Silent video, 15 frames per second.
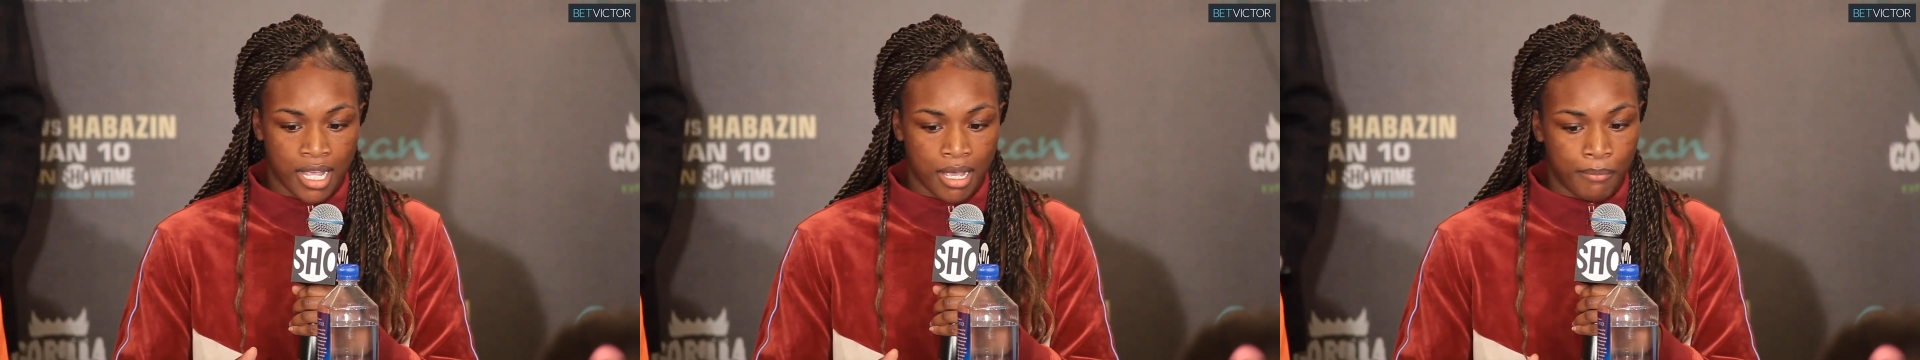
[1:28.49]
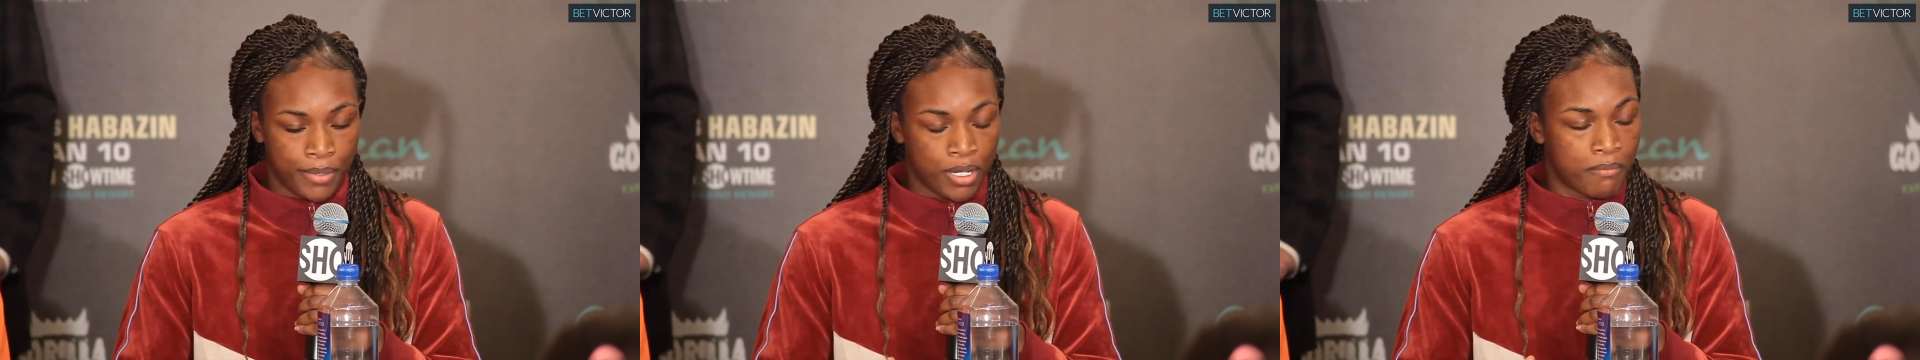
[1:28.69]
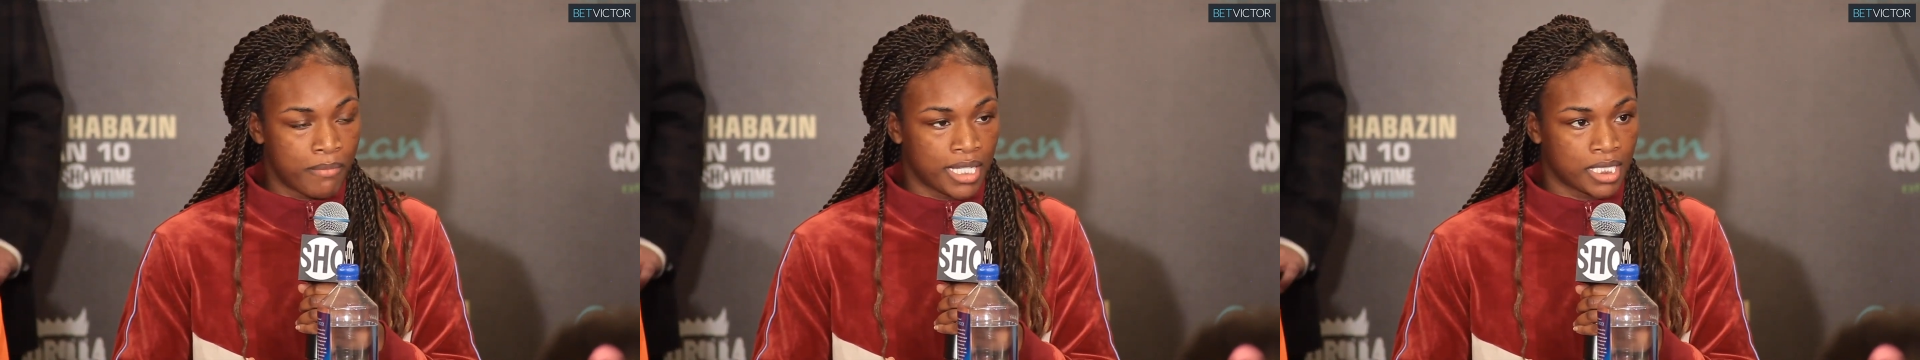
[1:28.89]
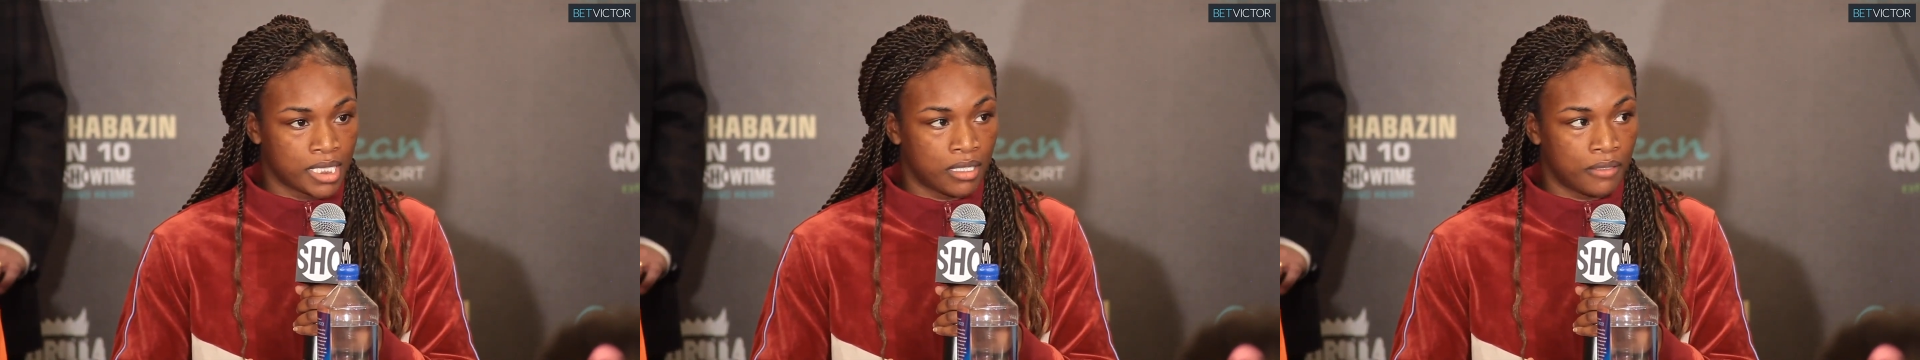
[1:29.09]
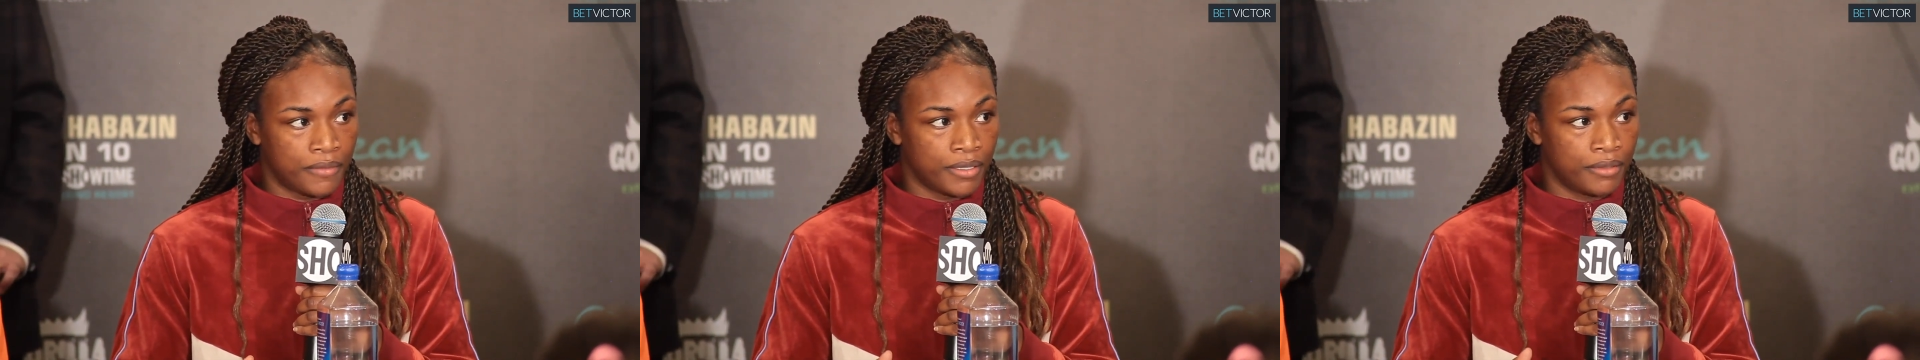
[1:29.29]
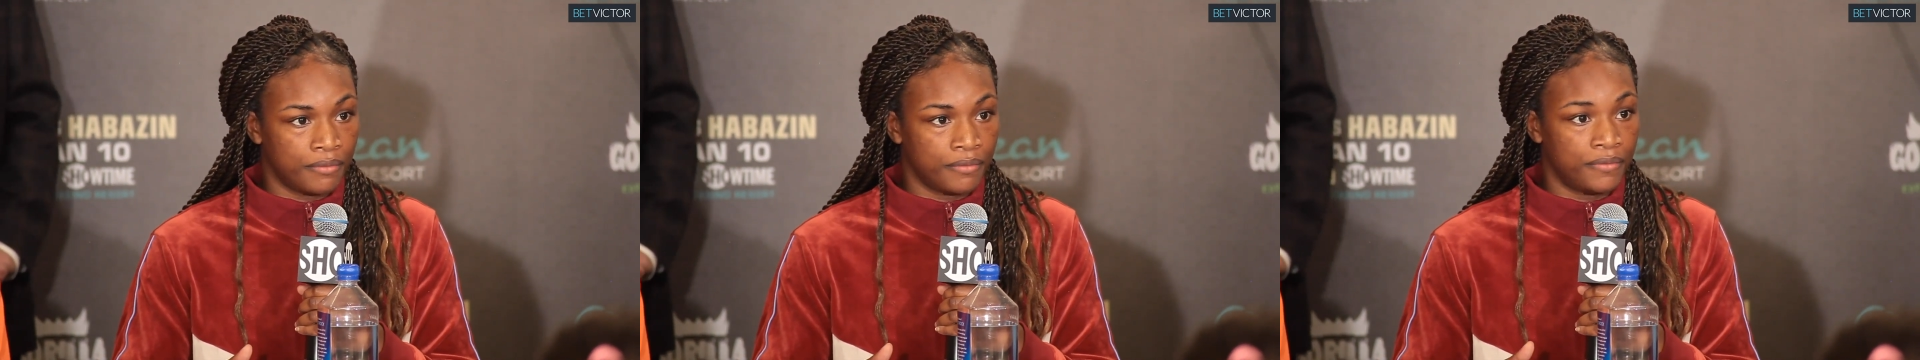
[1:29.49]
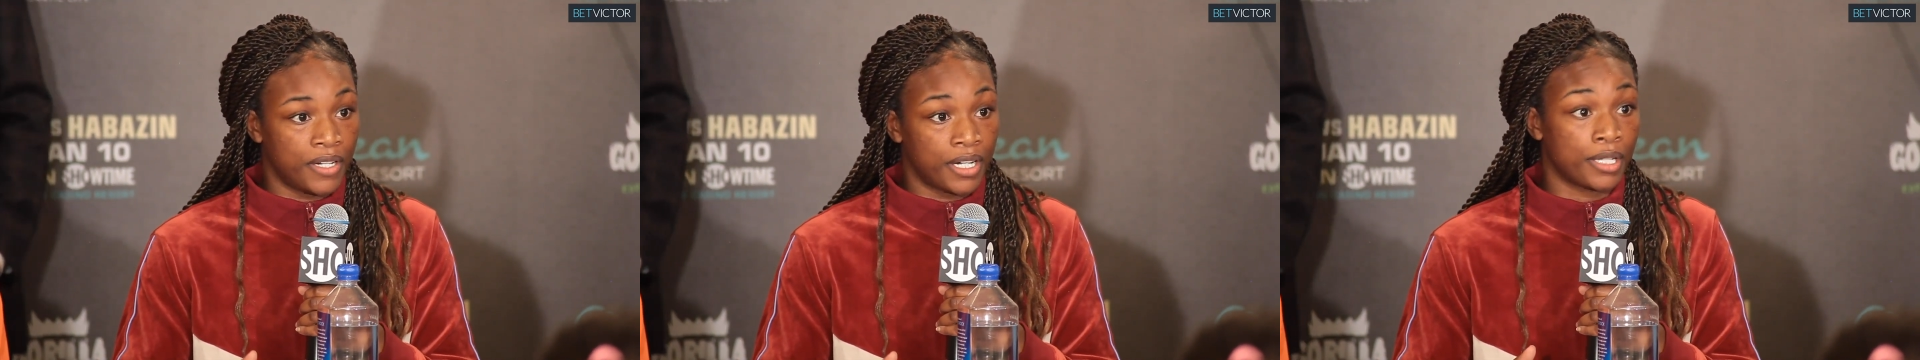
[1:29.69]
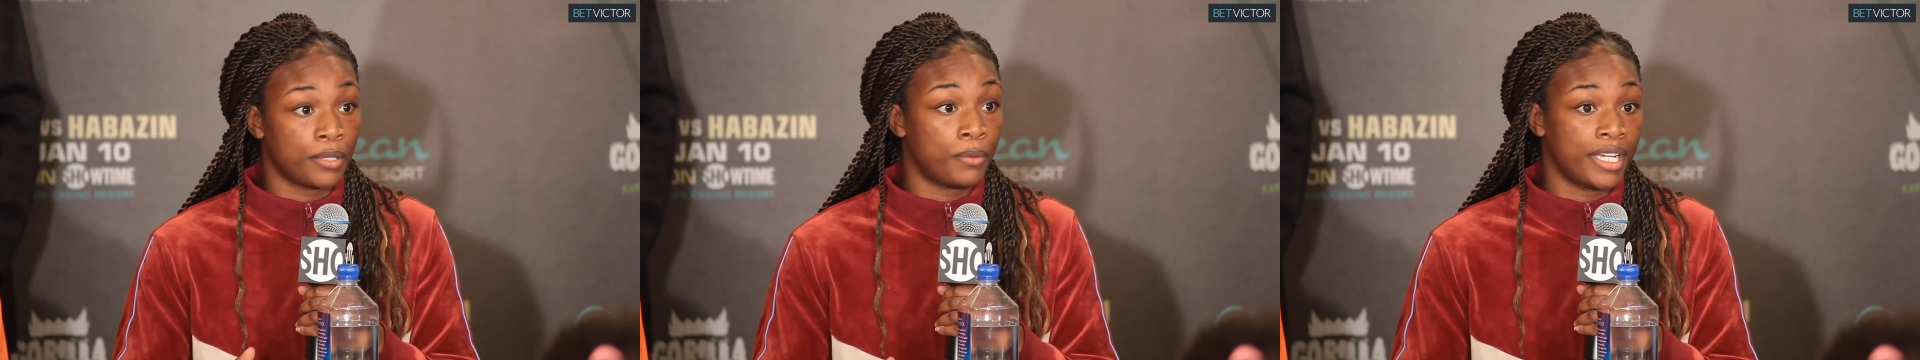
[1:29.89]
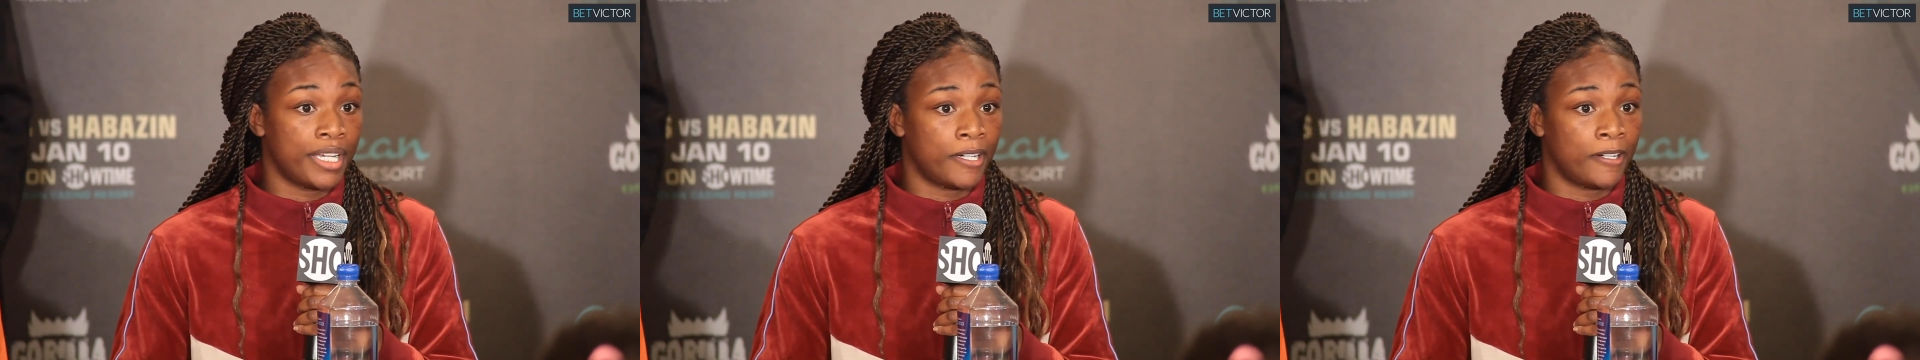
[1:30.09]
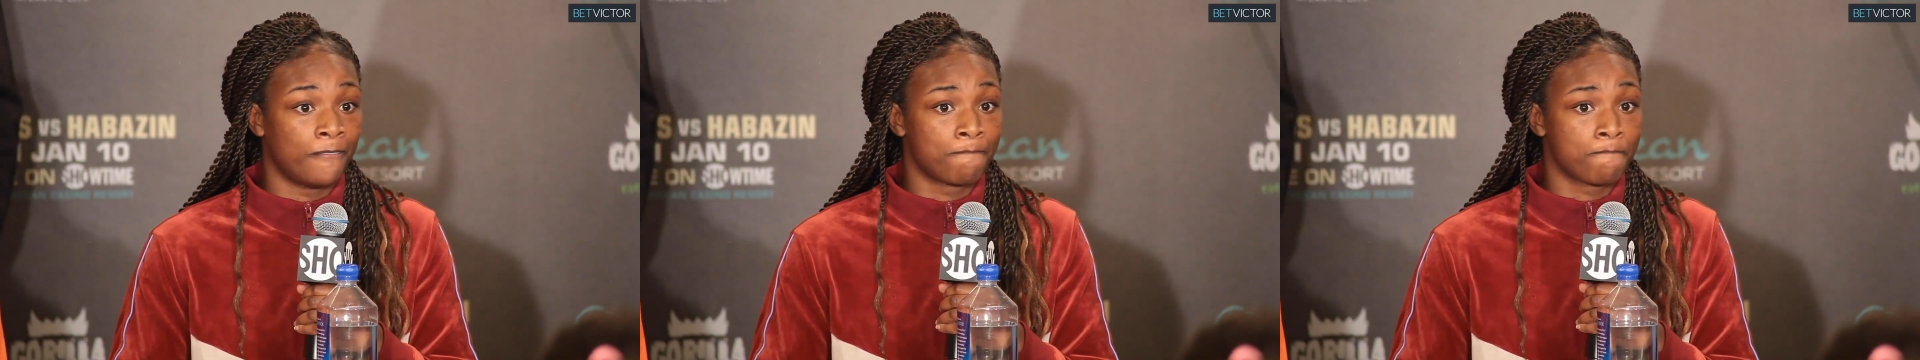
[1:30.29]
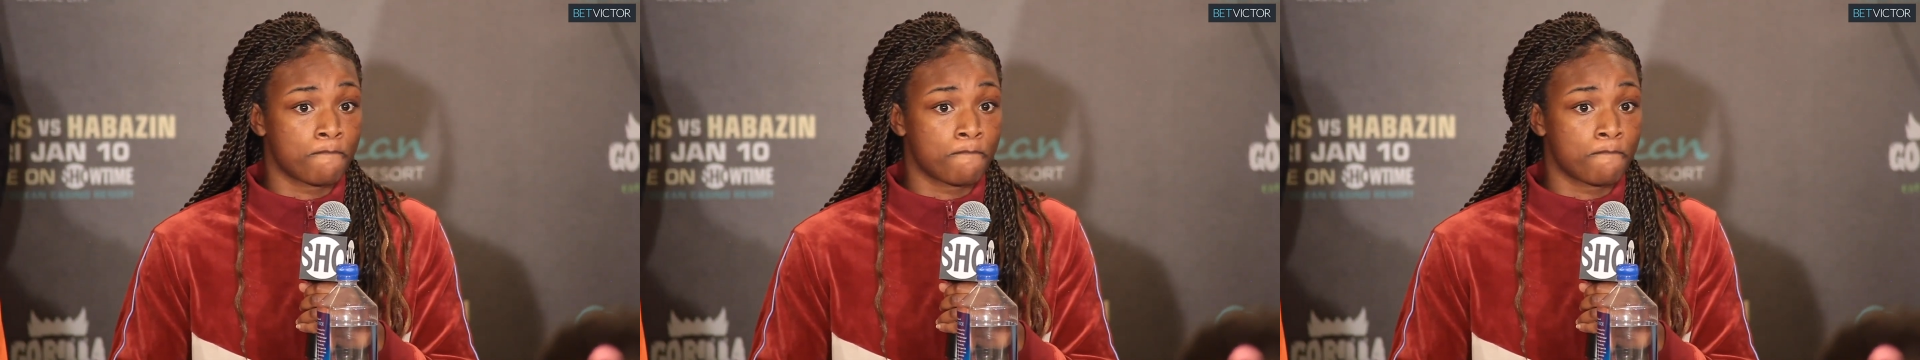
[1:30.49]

I built myself up very well